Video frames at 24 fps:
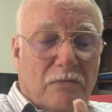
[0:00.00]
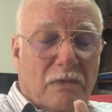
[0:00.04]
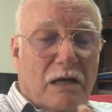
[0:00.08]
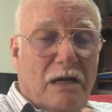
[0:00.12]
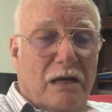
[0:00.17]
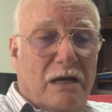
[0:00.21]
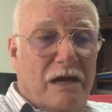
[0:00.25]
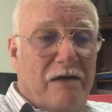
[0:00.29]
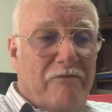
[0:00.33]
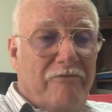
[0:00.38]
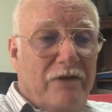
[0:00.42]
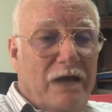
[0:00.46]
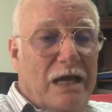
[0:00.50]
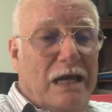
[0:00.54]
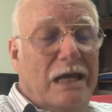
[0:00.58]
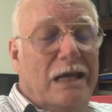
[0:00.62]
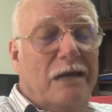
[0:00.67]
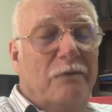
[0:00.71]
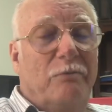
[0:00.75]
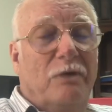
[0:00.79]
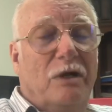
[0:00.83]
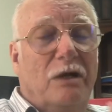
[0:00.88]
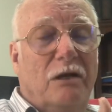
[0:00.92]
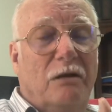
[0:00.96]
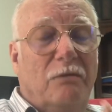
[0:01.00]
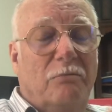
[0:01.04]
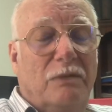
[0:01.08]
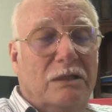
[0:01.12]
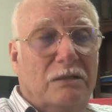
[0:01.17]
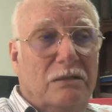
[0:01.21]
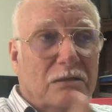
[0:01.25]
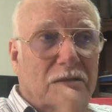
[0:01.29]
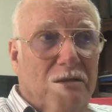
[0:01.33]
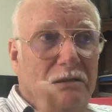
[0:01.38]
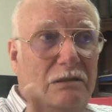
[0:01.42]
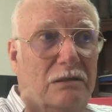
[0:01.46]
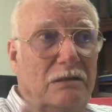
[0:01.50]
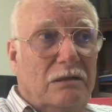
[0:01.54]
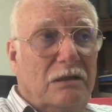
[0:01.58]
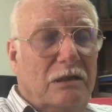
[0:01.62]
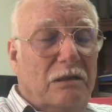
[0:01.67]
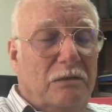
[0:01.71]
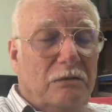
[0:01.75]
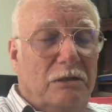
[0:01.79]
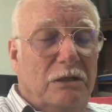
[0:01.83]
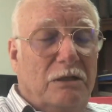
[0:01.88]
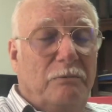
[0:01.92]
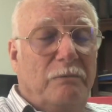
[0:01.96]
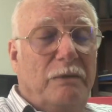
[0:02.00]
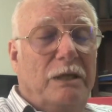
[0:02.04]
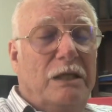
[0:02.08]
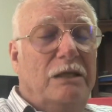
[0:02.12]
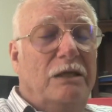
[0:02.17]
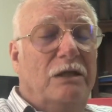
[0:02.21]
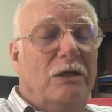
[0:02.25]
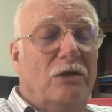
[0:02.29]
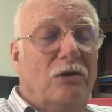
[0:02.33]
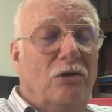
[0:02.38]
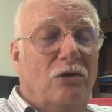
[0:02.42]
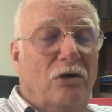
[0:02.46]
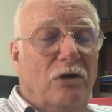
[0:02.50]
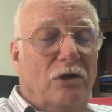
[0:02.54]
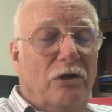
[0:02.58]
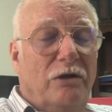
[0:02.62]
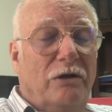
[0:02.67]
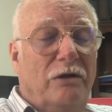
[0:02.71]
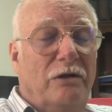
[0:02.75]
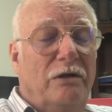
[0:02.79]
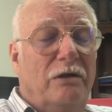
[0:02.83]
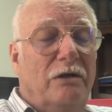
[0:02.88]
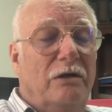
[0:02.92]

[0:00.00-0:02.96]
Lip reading: are available, but depending on